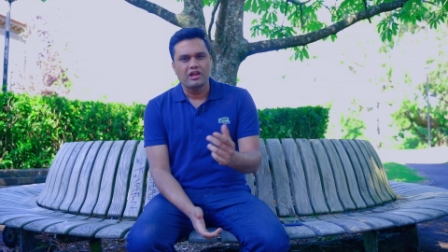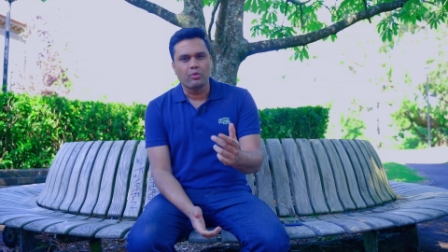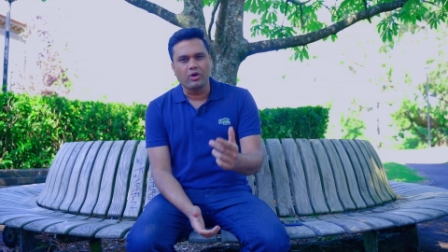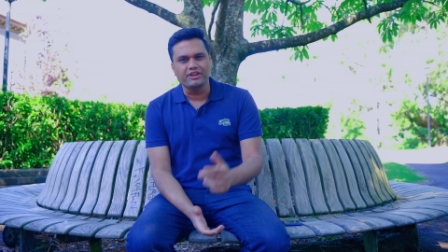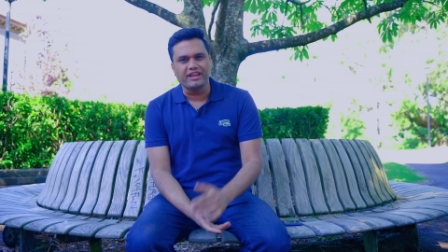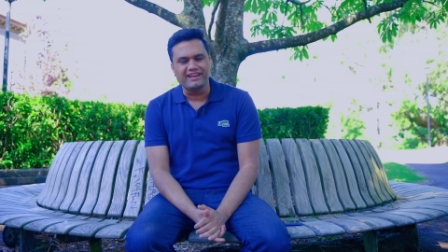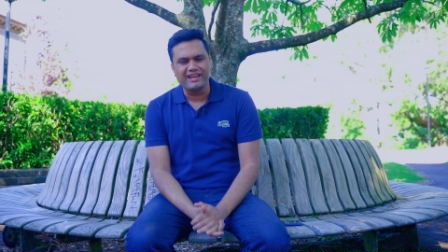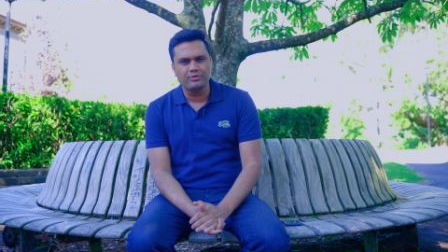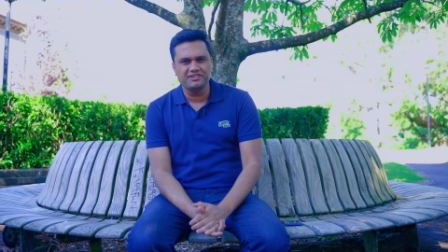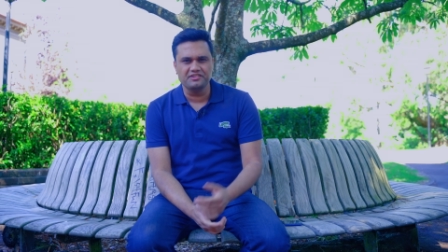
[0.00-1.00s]
Quality.
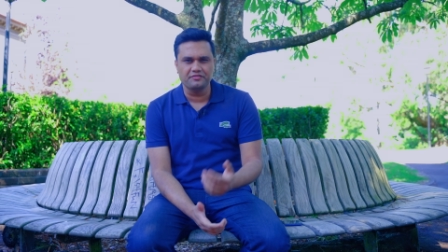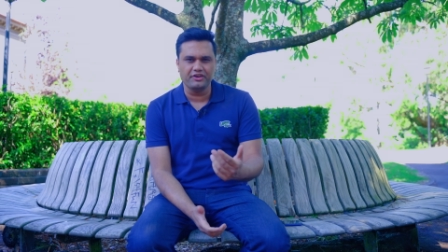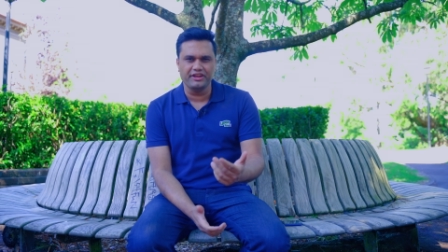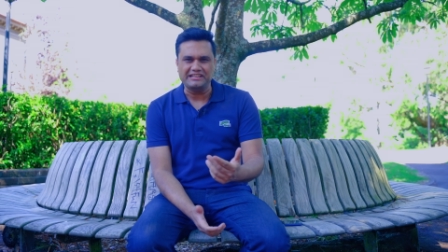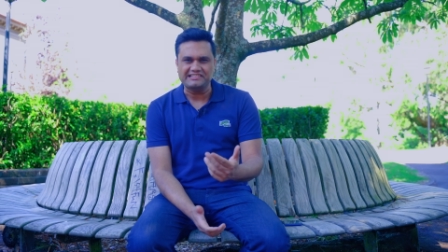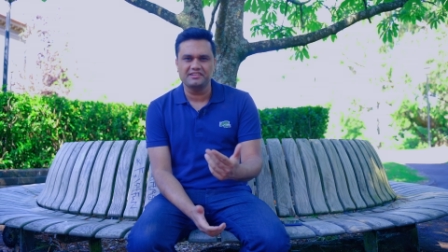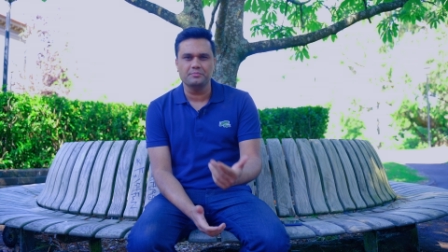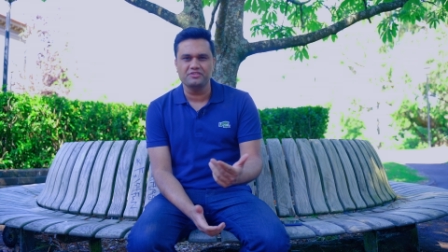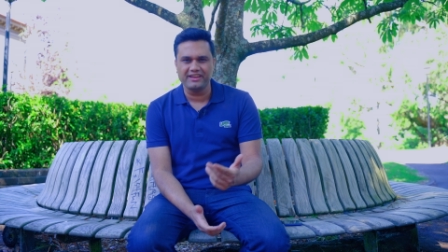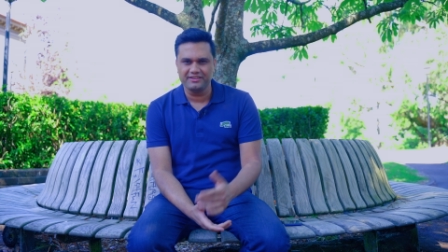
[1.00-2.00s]
Now, this is very
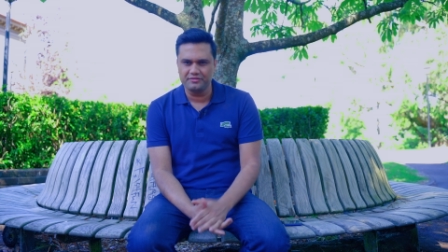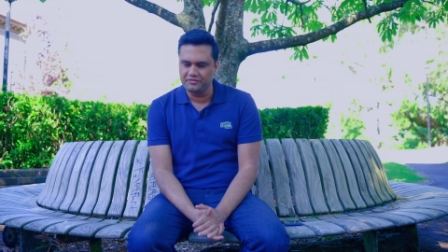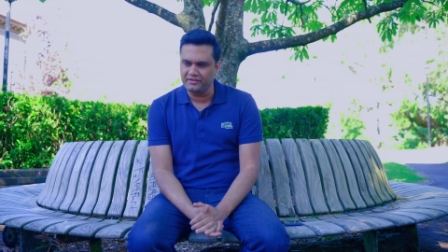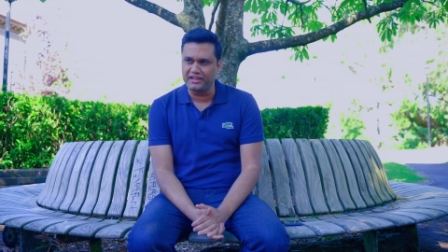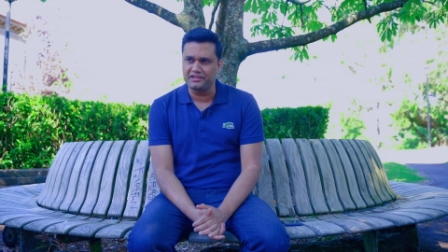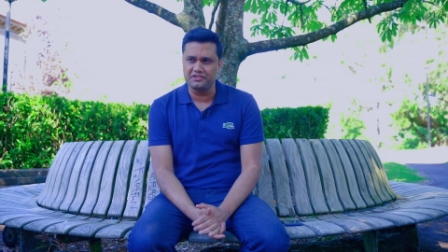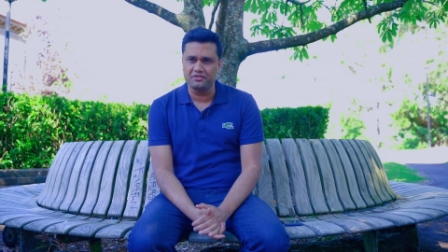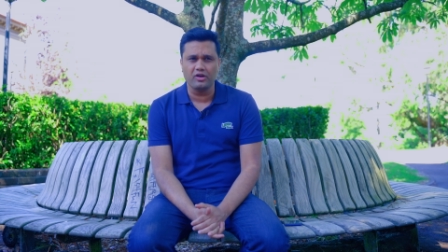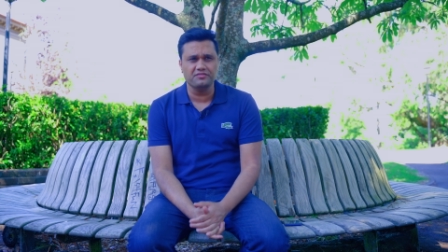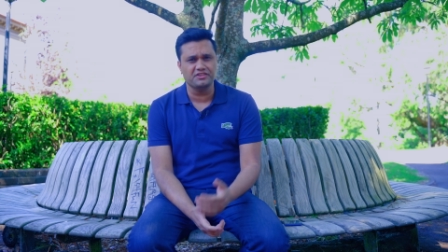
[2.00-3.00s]
subjective and
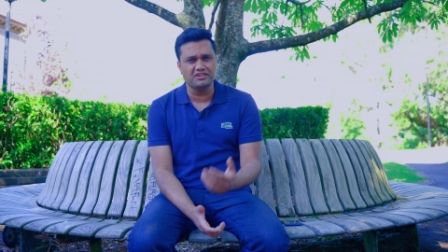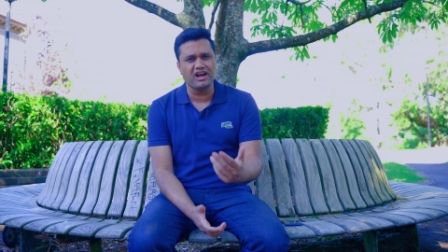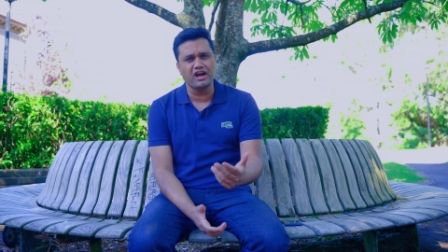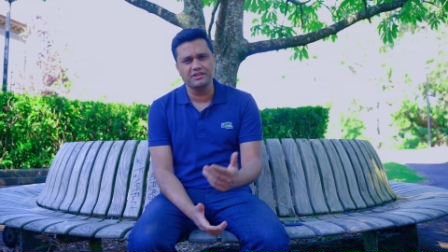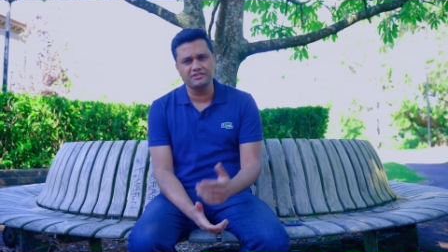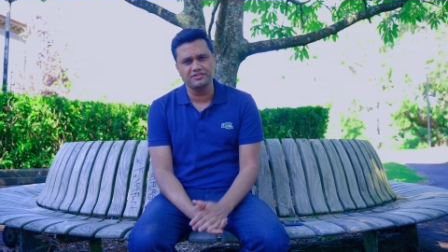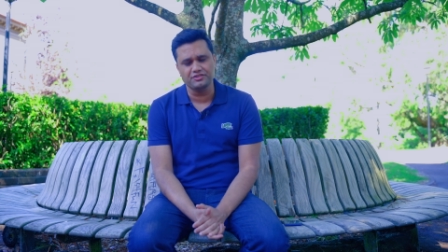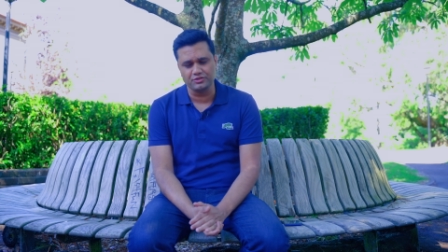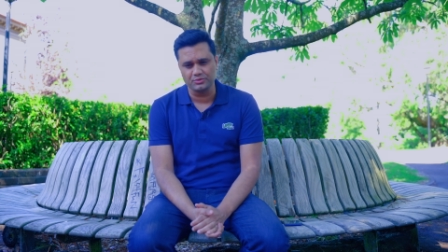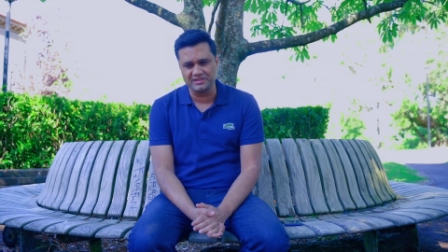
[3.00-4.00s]
often the hardest
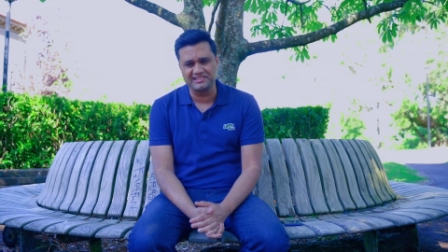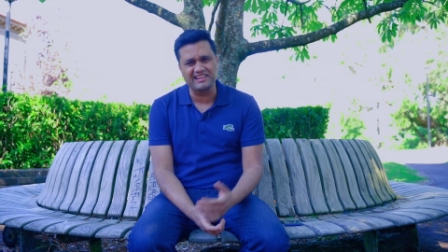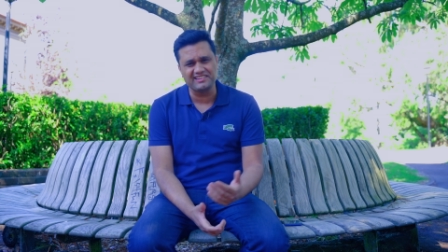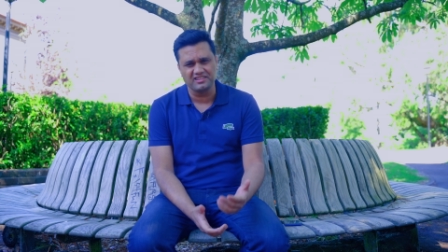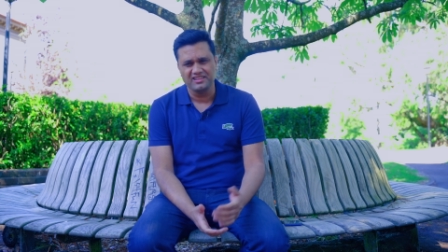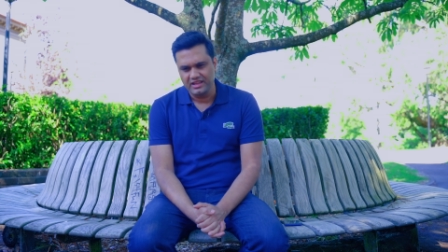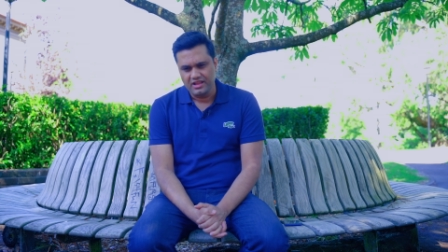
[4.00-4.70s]
to assess.